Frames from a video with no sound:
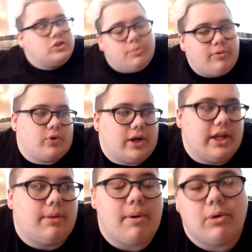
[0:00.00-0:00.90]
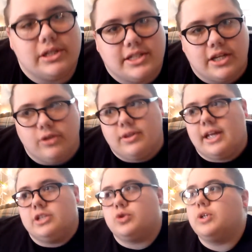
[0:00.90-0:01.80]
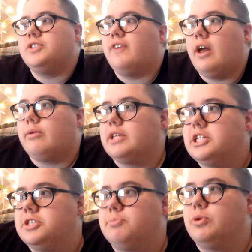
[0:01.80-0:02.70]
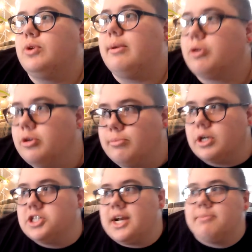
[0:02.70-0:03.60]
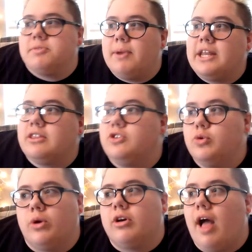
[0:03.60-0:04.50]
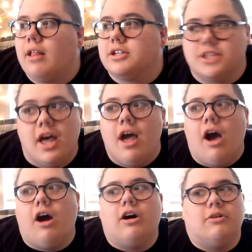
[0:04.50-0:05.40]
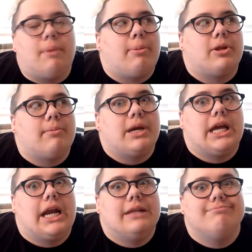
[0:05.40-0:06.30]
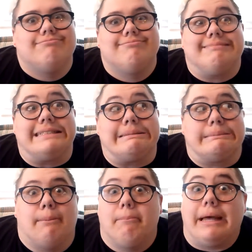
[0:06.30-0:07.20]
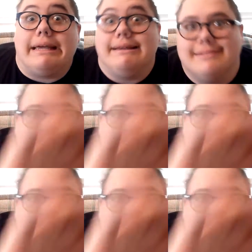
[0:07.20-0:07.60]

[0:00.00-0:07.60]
So before I get up, I want to tell you that Troye Sivan released Blue Neighborhood merch, and I'm spending $200 of my birthday money on it. Bye.